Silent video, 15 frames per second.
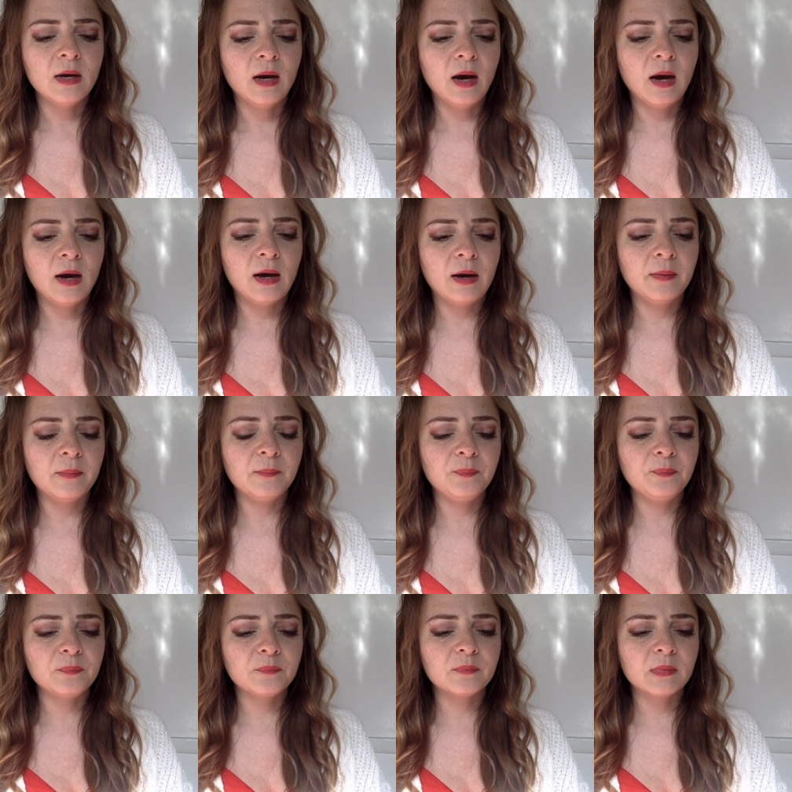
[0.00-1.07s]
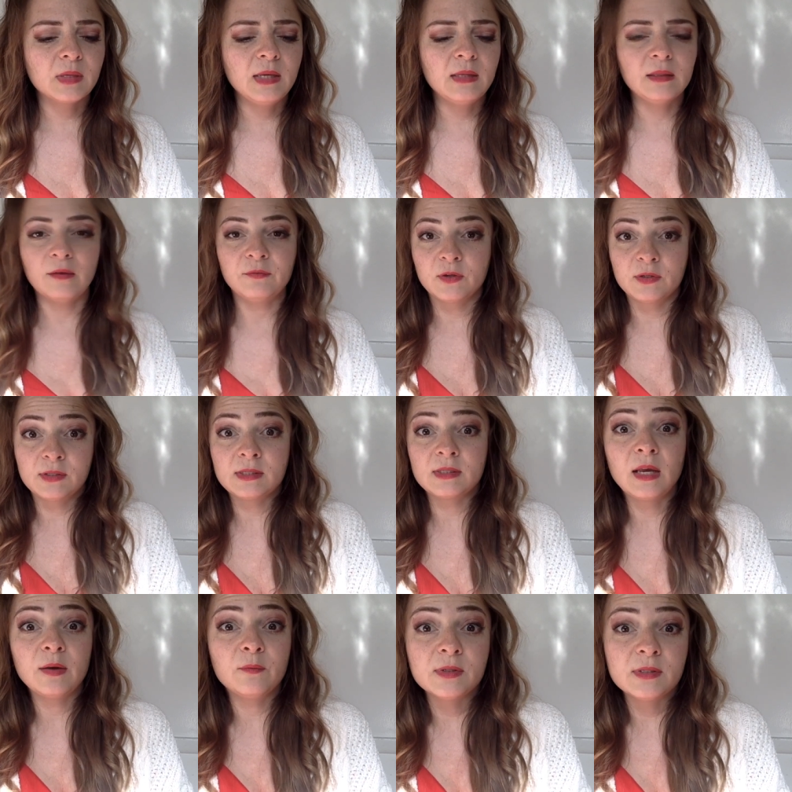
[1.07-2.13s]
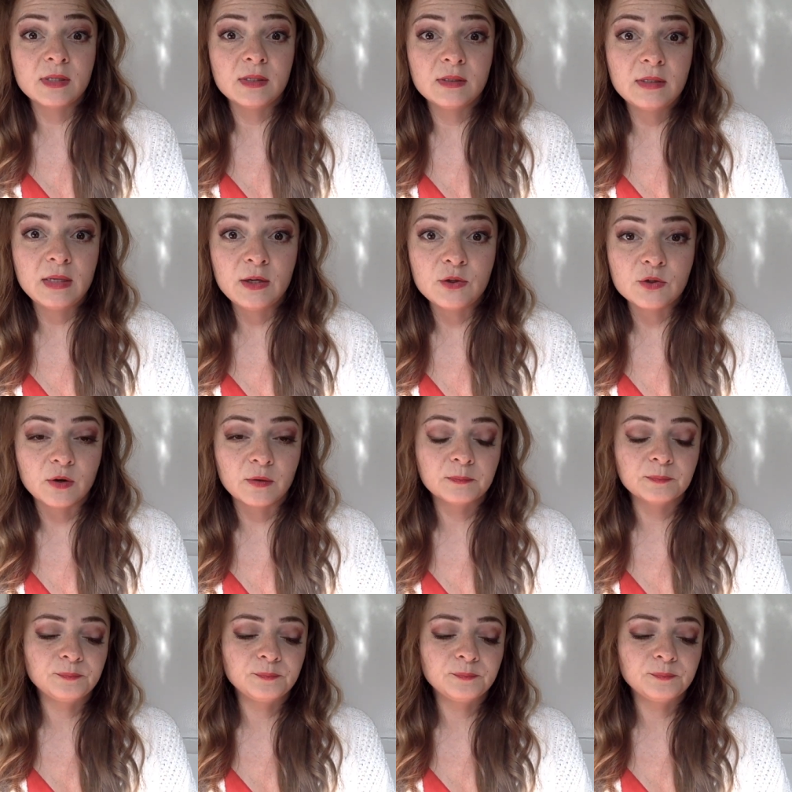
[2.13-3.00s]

um, he left because his life was in danger.